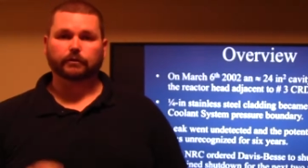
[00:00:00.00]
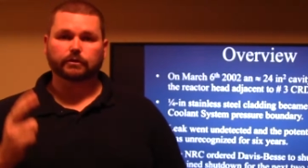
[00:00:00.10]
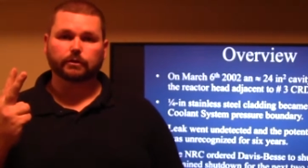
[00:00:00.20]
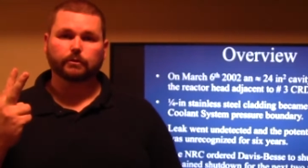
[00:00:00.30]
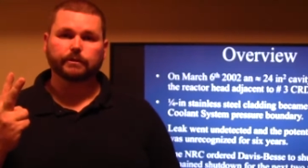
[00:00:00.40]
for
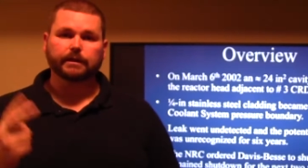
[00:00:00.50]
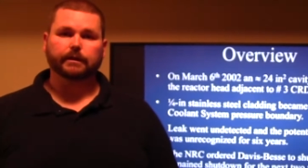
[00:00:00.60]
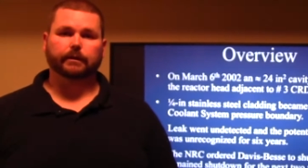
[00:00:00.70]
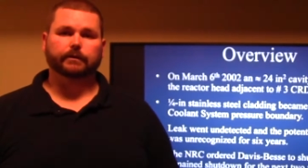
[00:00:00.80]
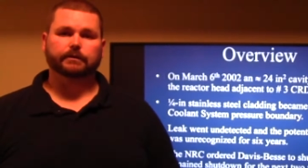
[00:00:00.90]
2
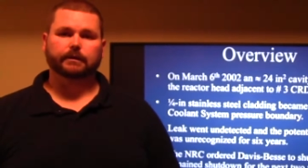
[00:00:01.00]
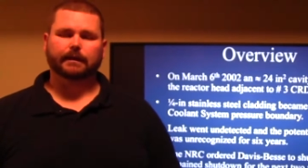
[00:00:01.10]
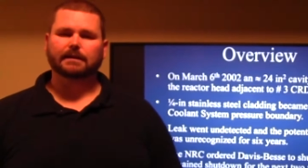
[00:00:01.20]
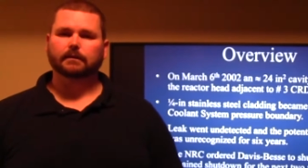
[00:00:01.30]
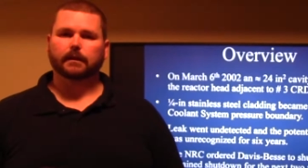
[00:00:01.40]
years.
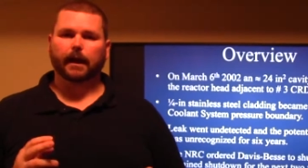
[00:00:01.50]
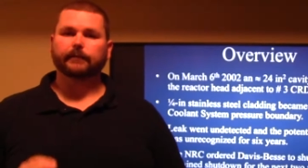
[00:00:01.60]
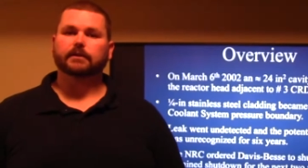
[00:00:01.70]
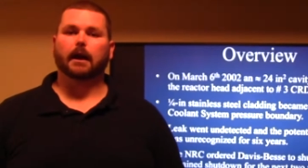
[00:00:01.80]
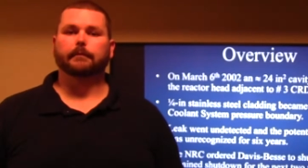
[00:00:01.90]
And that's a
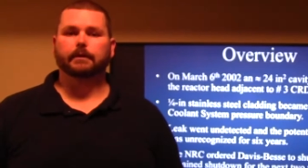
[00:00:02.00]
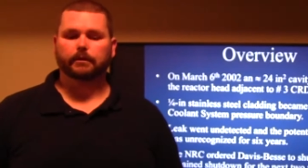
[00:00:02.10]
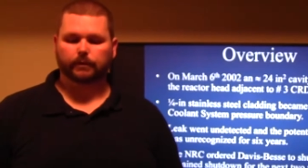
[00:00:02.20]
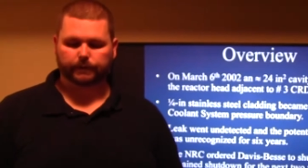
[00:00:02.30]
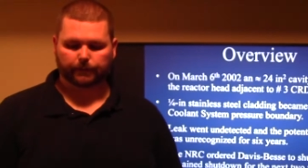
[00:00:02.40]
lifetime in
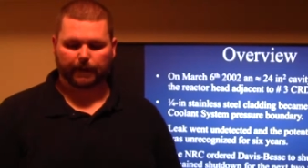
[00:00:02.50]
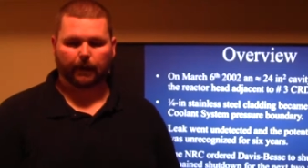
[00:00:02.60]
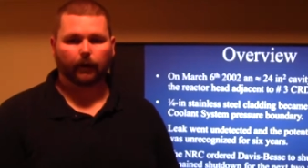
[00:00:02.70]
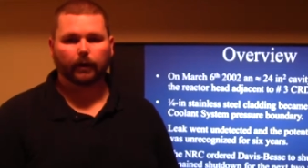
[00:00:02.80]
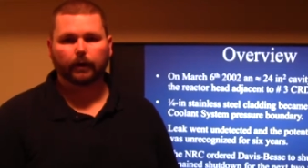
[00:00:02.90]
nuclear
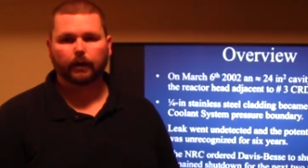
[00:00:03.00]
power.